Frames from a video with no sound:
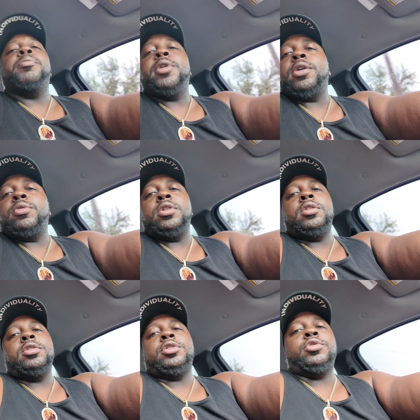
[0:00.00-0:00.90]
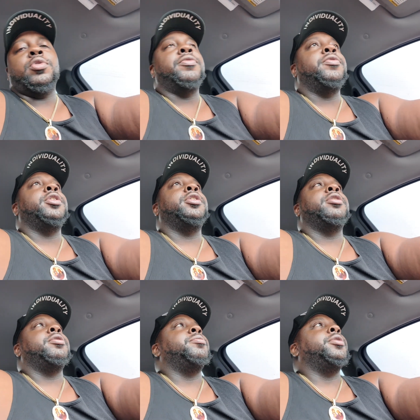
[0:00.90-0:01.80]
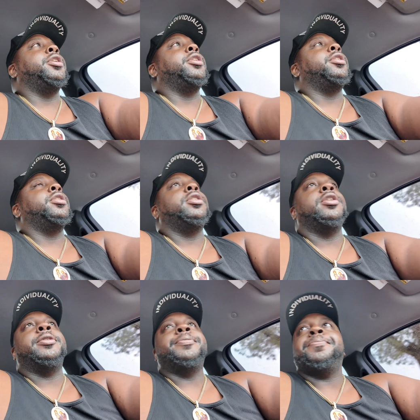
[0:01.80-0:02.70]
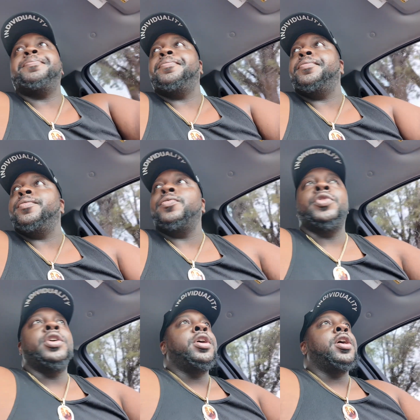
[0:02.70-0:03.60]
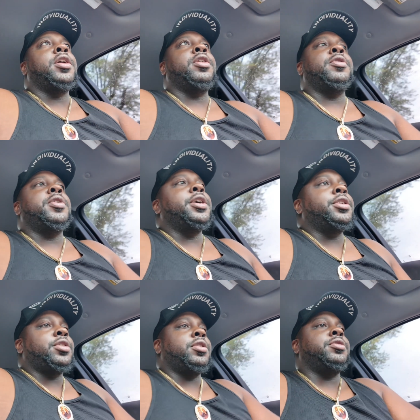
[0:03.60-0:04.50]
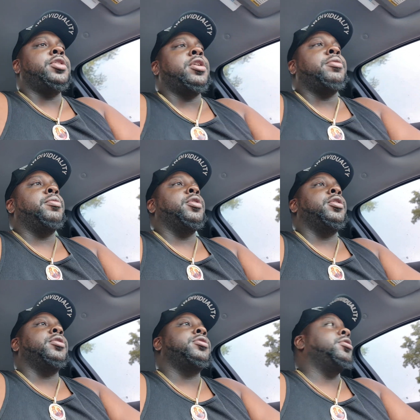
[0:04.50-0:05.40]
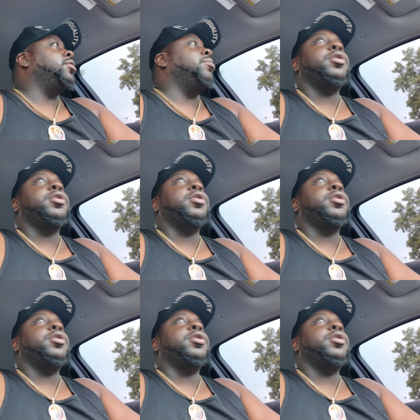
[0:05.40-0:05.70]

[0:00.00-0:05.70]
Back with a little short video, man. Uh, I know I ain't showed y'all the Maro since it's